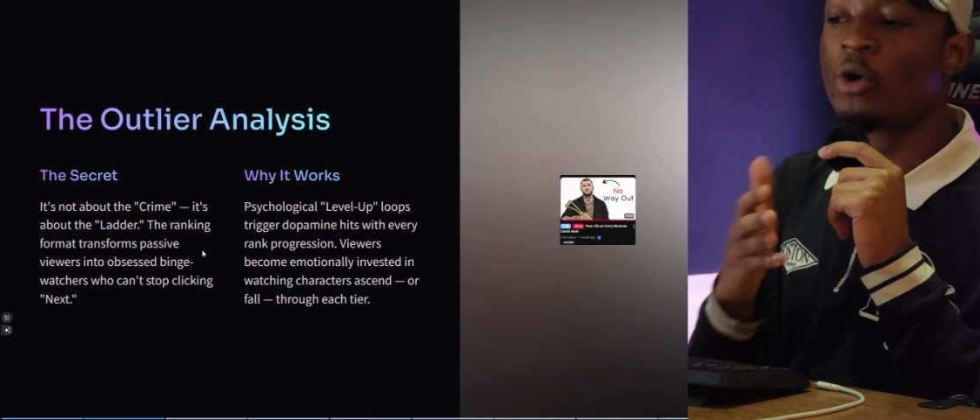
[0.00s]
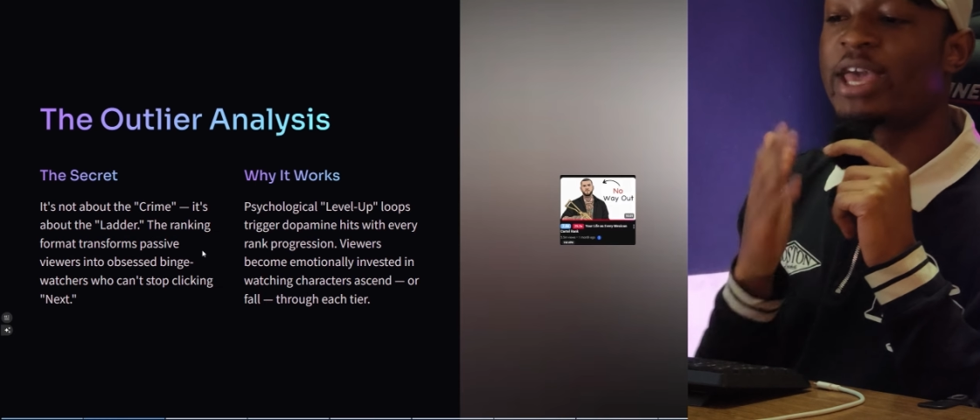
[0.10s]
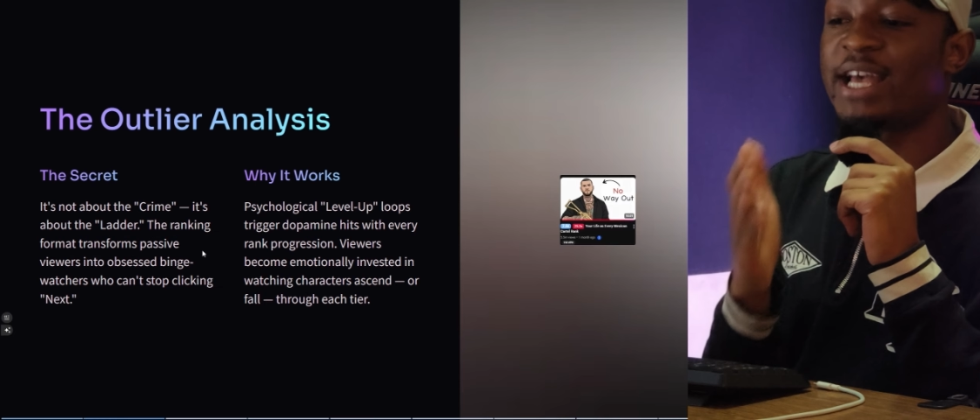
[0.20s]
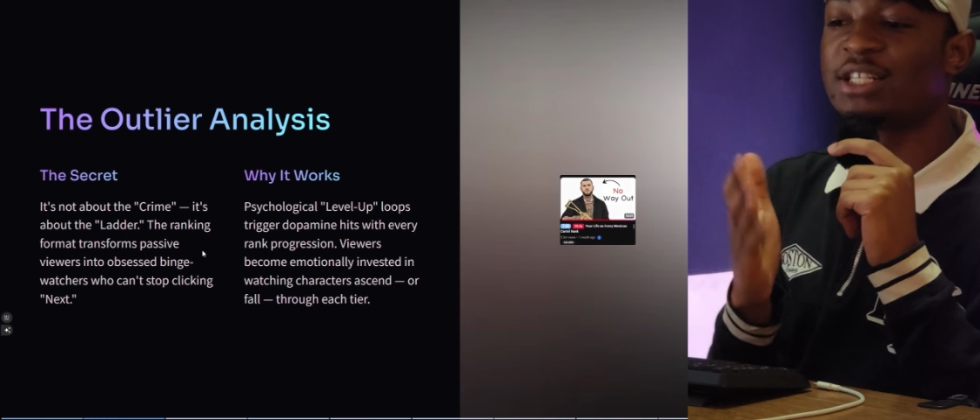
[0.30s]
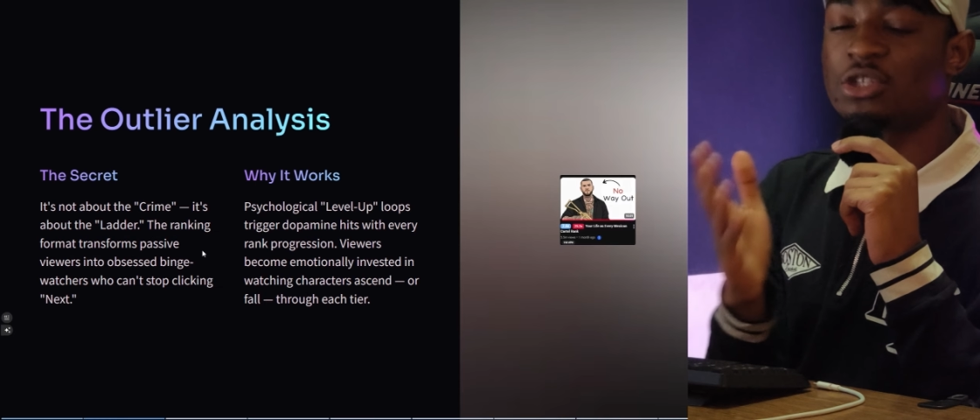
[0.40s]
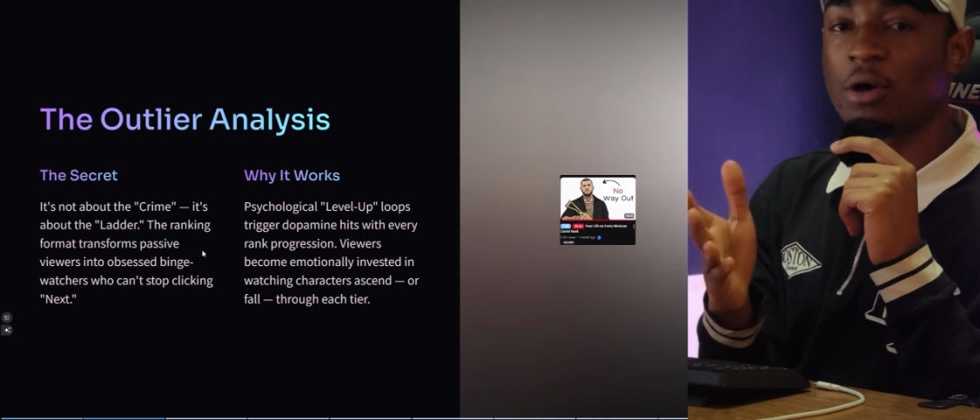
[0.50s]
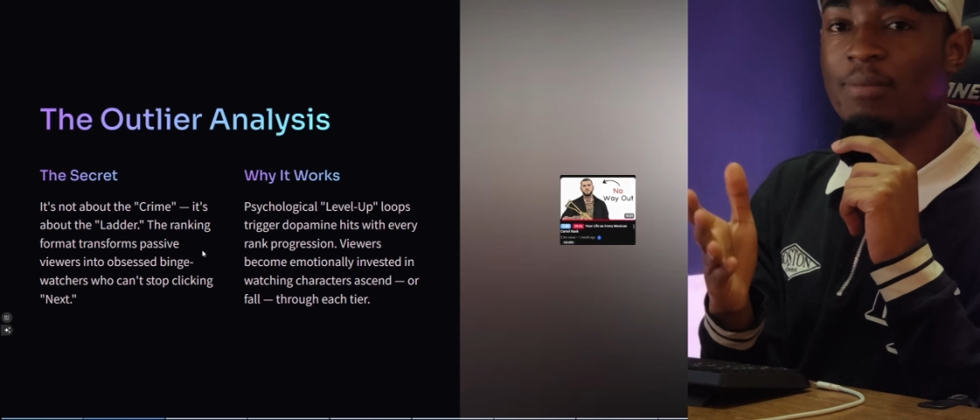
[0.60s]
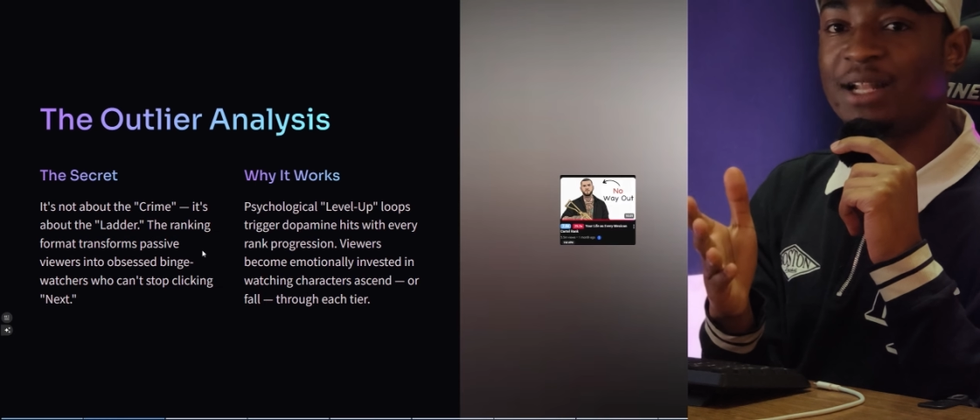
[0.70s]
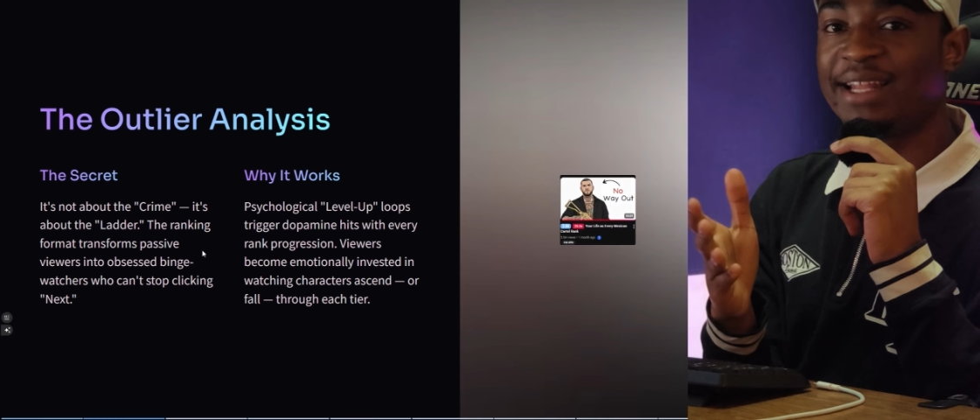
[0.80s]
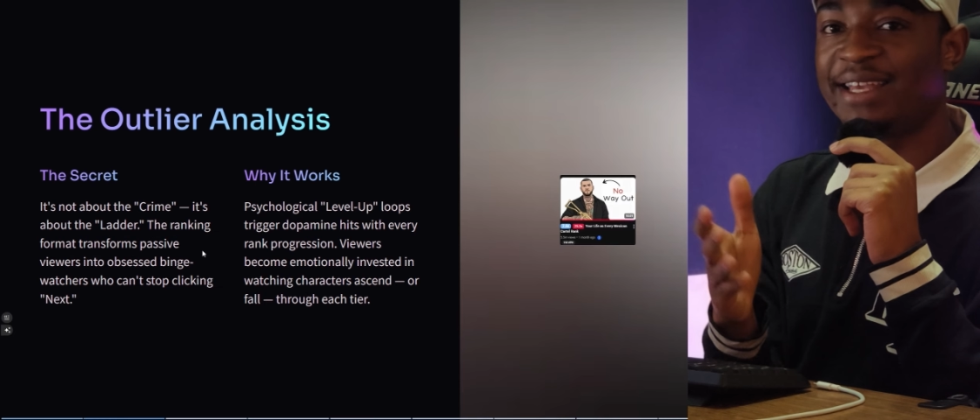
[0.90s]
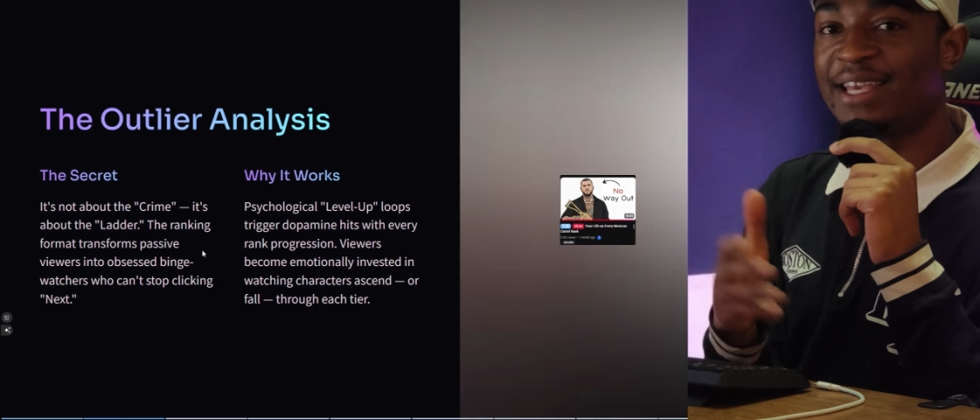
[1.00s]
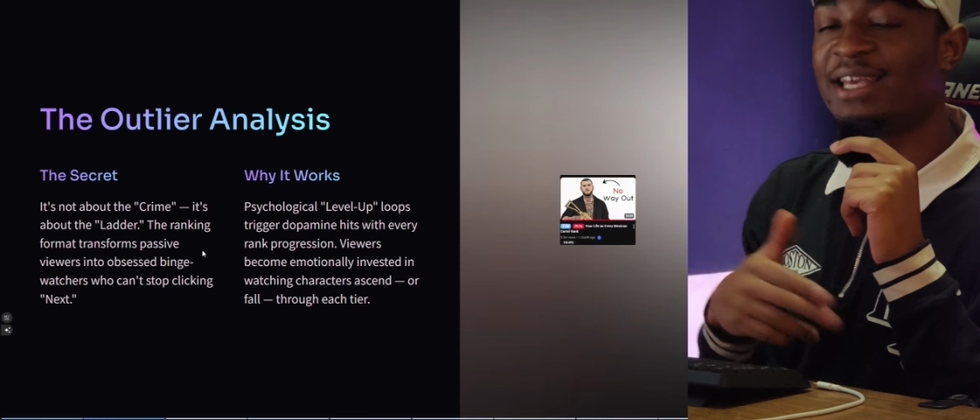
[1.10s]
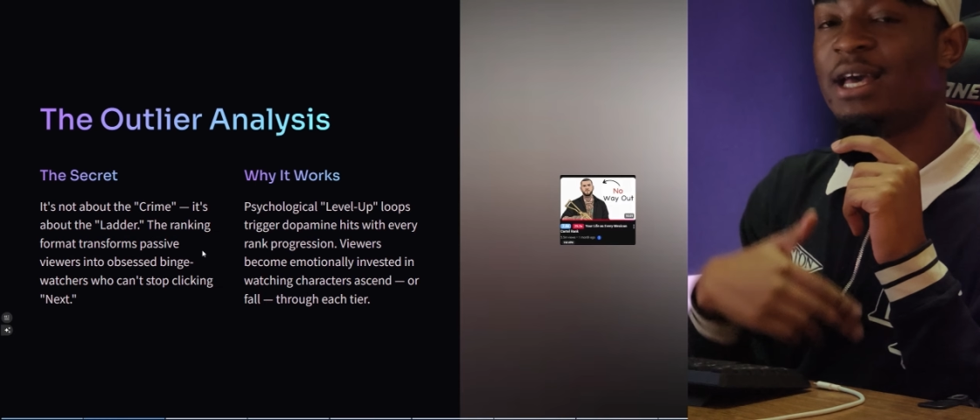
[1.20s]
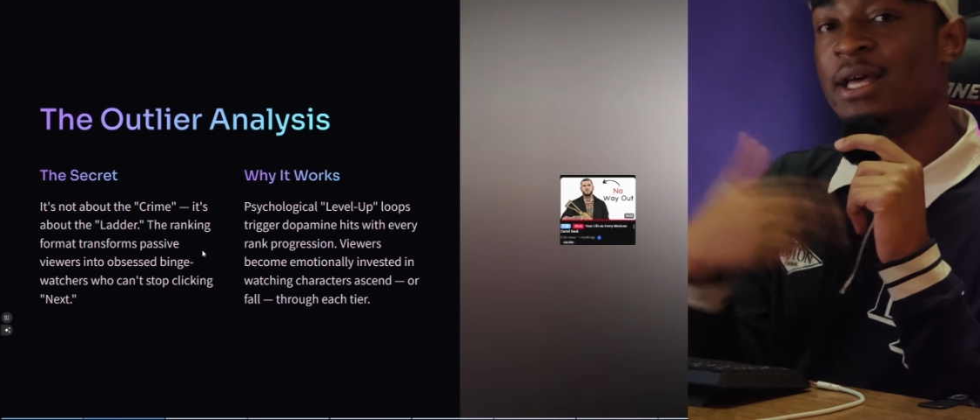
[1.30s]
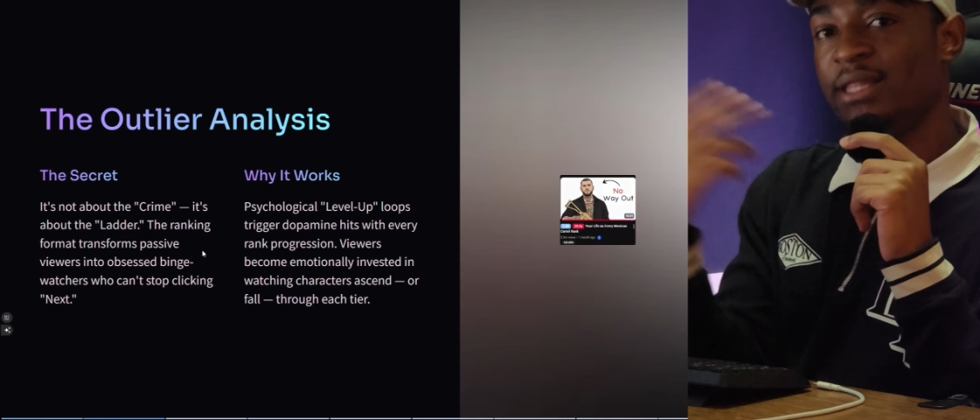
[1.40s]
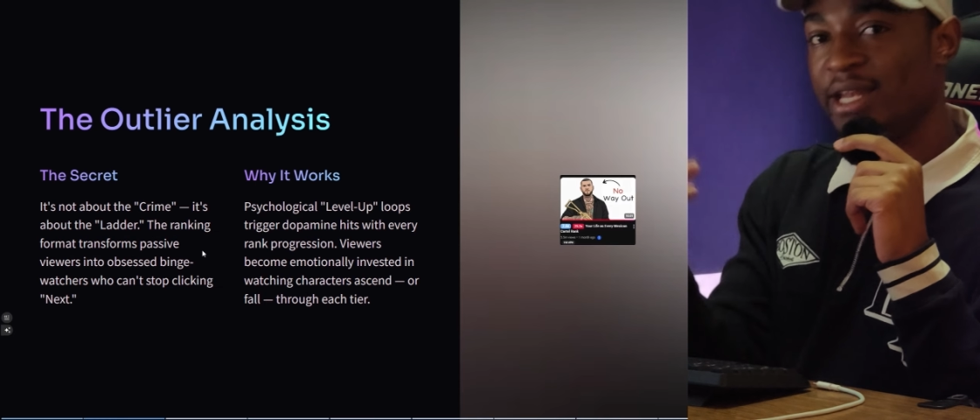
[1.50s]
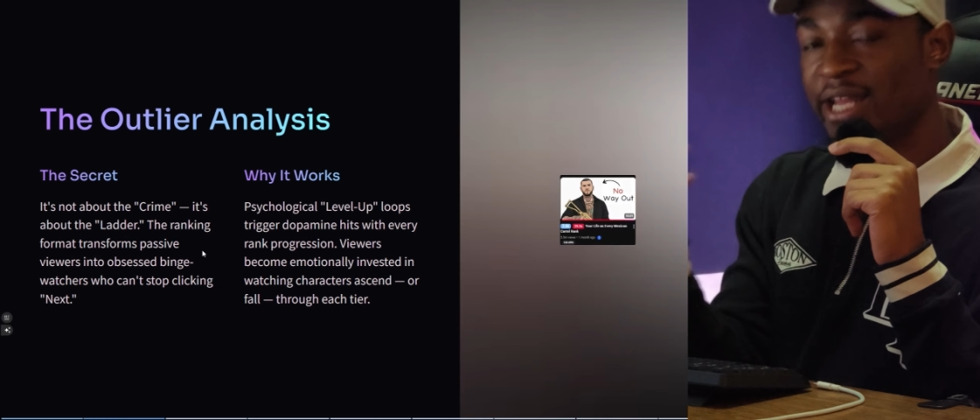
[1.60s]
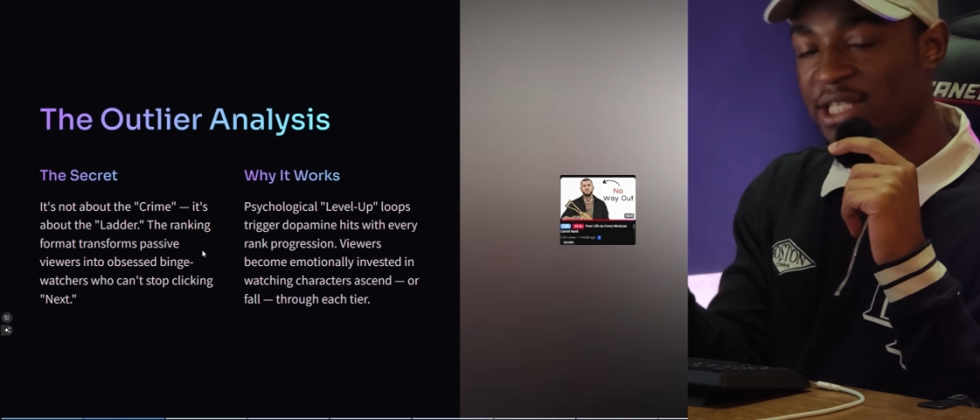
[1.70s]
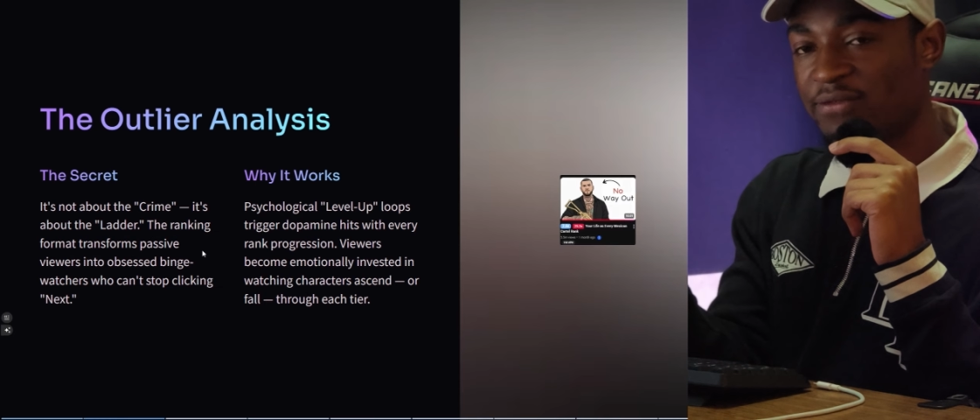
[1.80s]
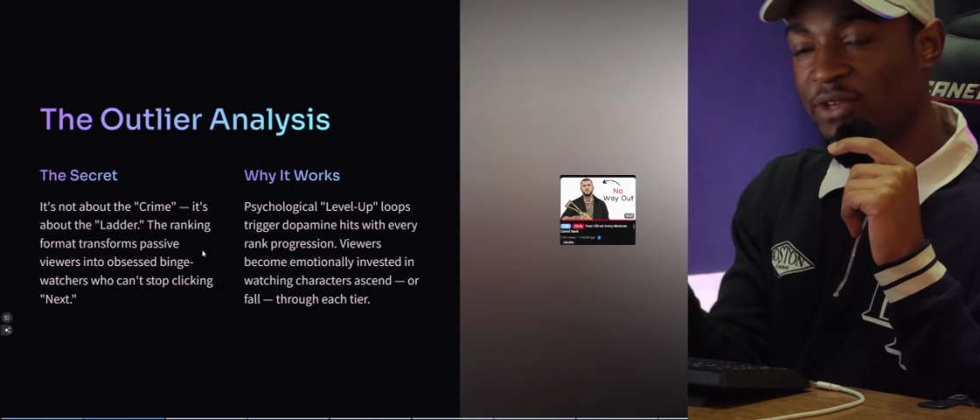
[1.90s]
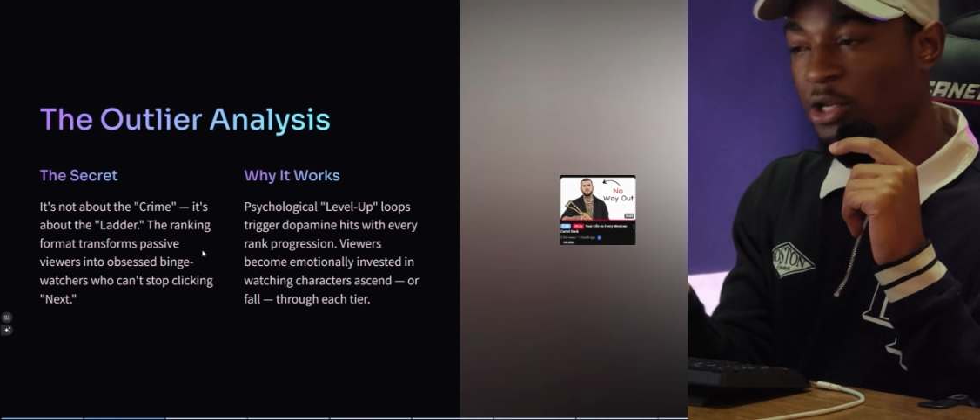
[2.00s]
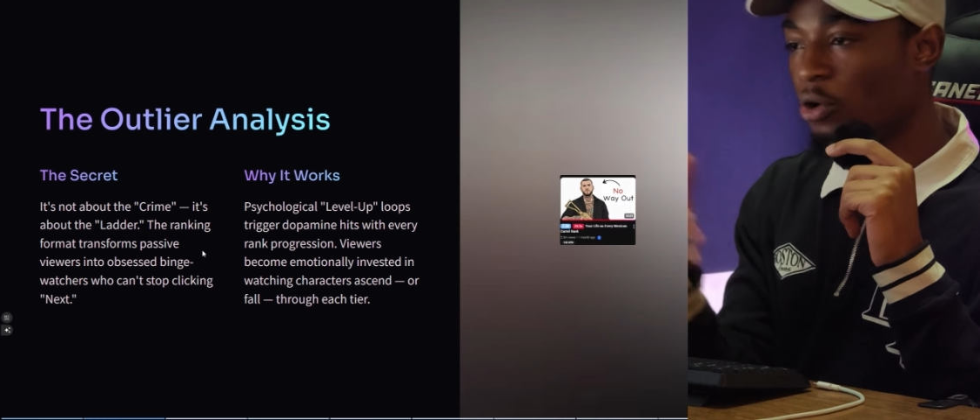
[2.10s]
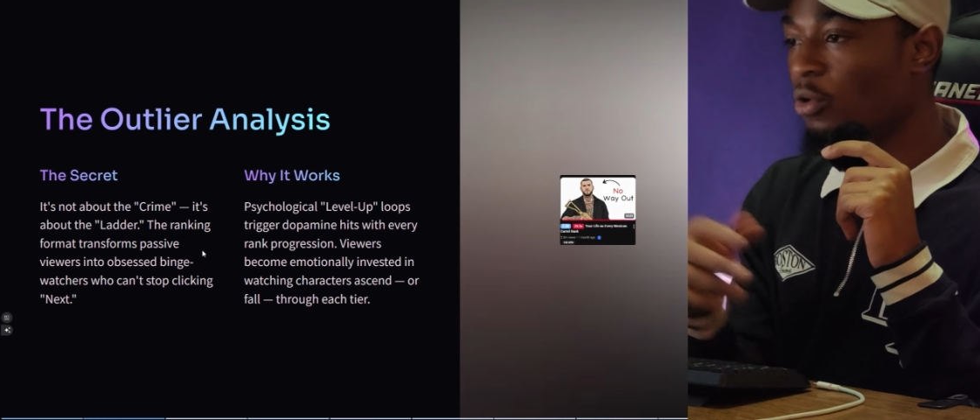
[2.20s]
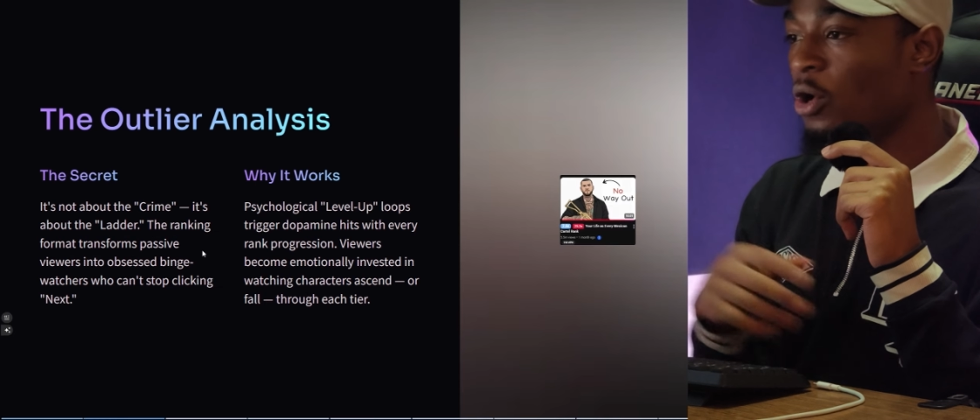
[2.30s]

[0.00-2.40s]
can't stop clicking the next video.